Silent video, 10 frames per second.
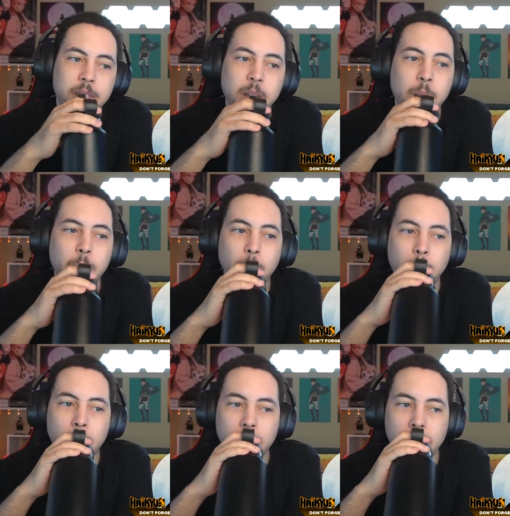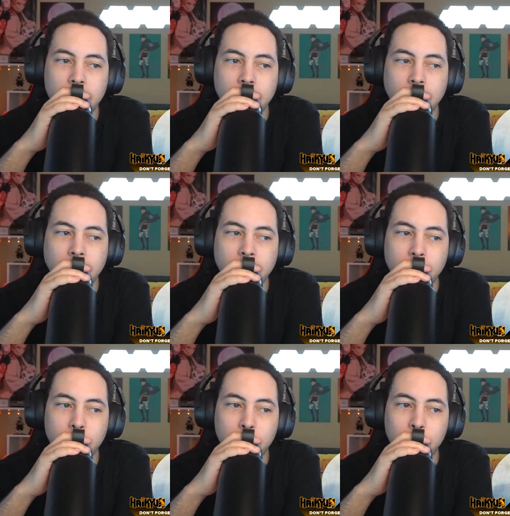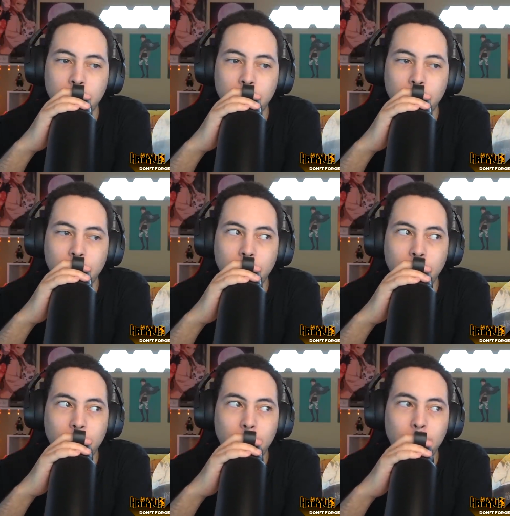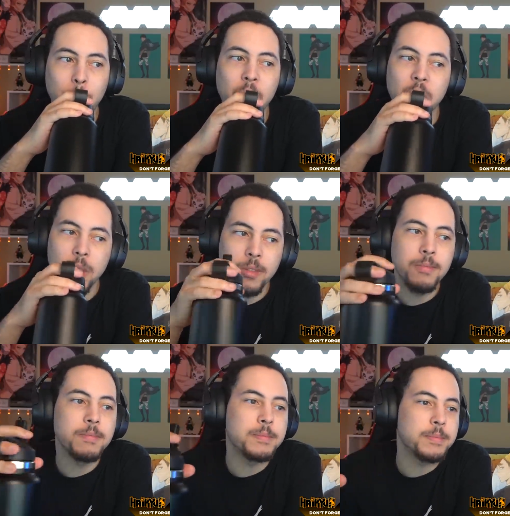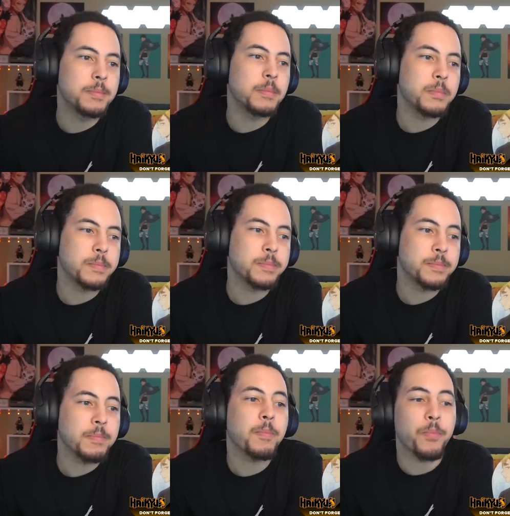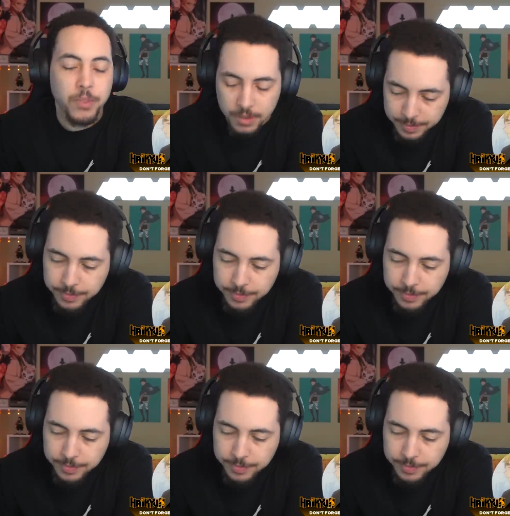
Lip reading: (no one is talking)